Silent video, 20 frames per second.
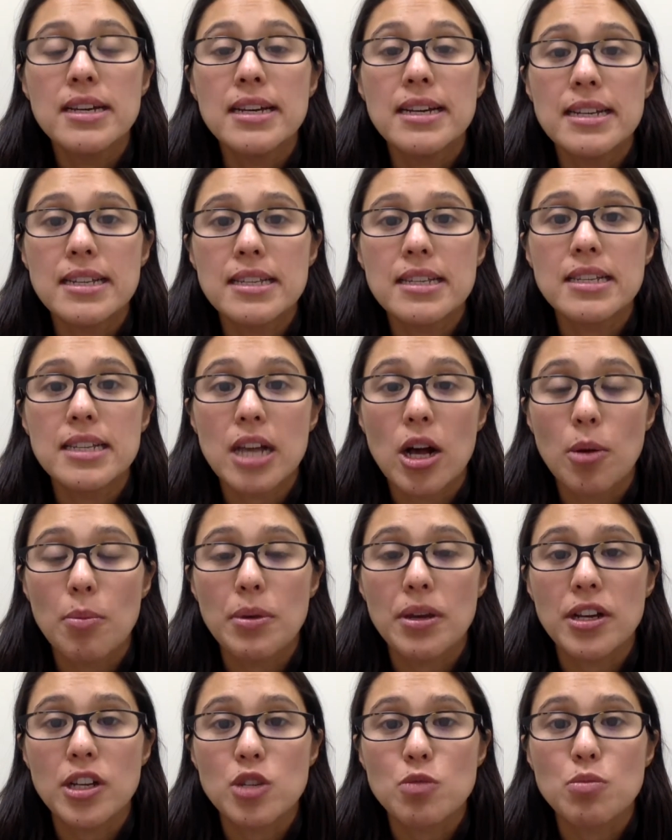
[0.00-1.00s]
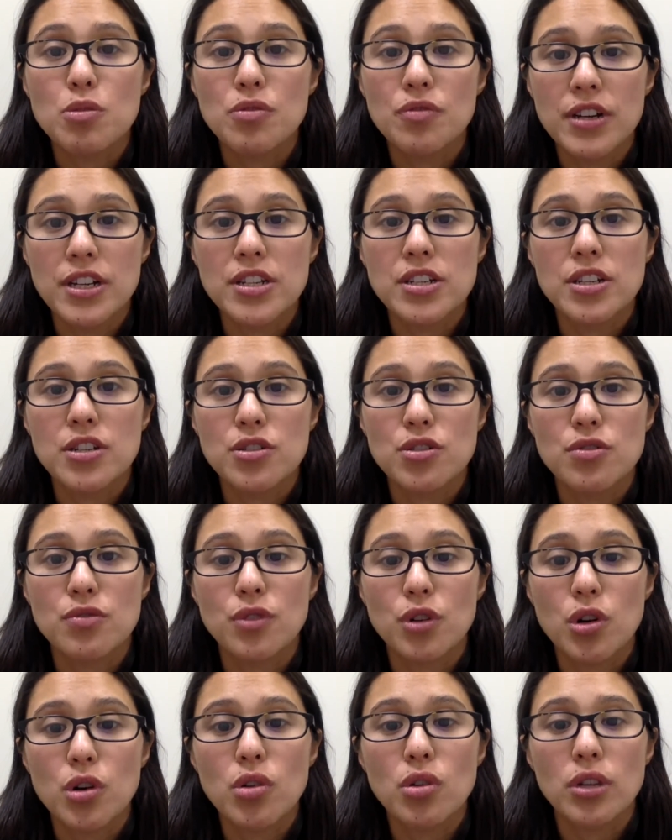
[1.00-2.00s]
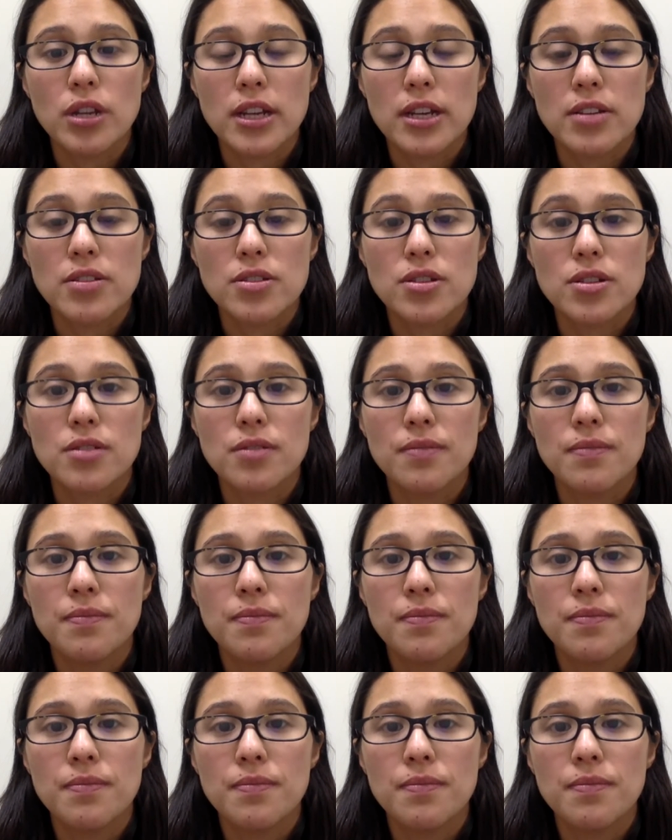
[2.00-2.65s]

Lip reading: is this helping us prevent interval colon cancer?